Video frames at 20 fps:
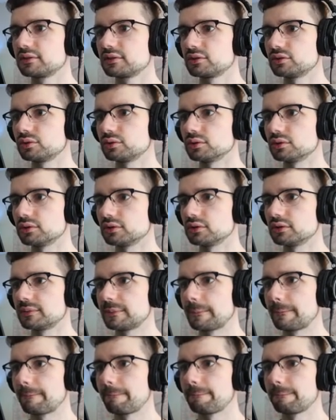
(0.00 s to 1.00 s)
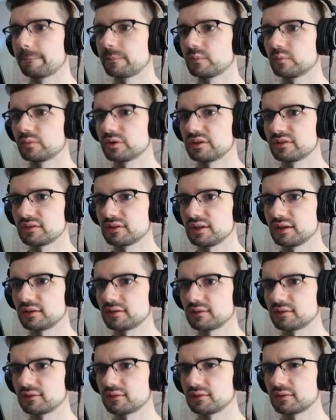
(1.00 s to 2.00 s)
Cool. What is
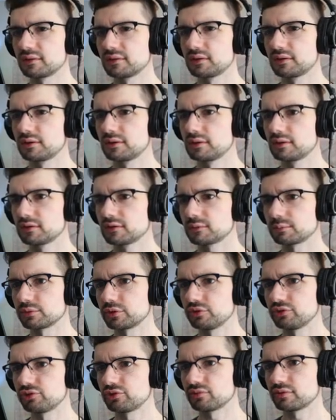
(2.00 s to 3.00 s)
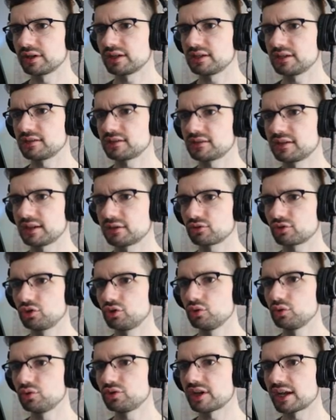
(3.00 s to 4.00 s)
this? Explosion radius now
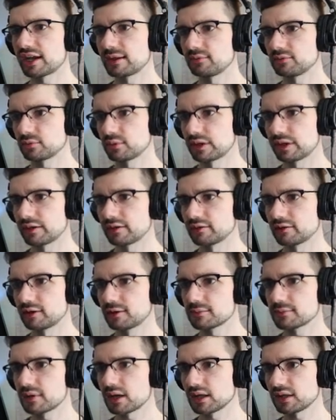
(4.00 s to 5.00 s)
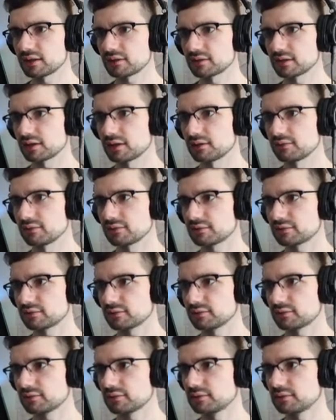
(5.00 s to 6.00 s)
two times wider on Molotovs.
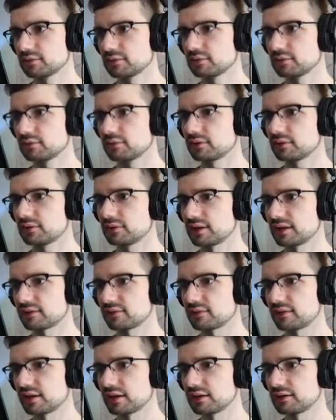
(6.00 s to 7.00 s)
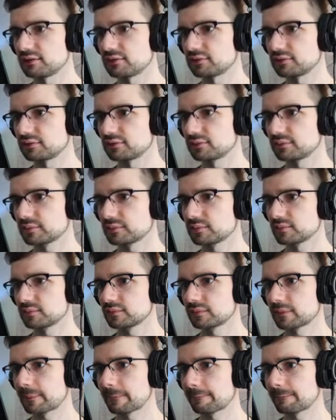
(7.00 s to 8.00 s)
That's nice.
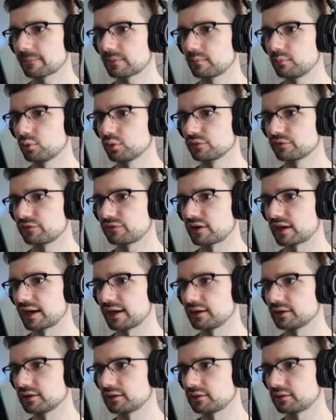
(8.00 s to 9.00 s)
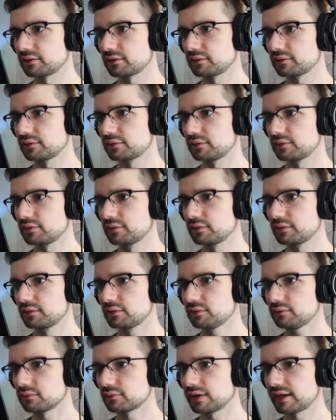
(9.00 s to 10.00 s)
More fire.
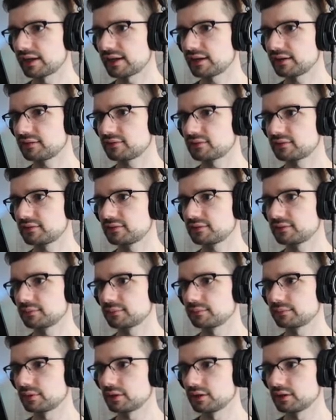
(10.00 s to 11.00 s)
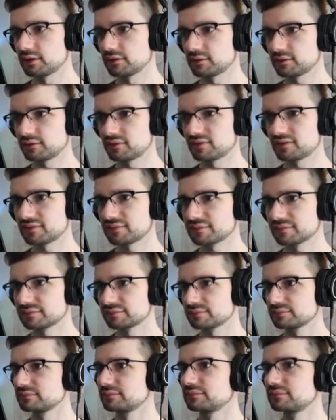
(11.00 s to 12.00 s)
Rags. Parts.
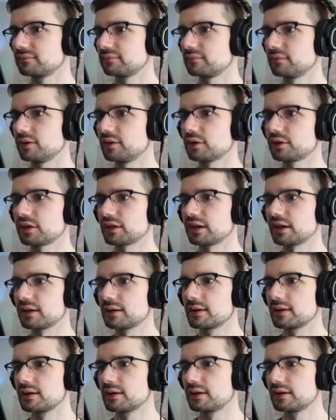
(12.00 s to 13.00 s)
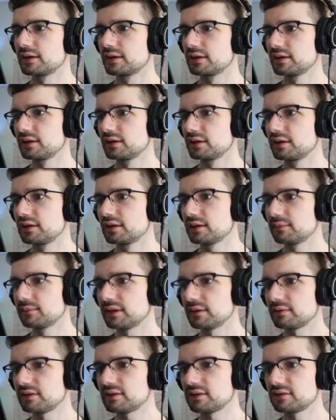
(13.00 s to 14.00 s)
Okay.
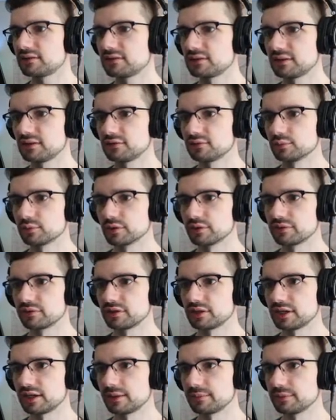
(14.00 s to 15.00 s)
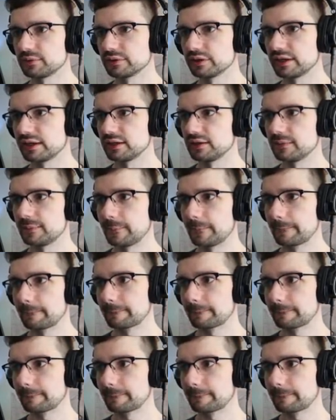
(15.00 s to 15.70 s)
Maybe this is worth an upgrade.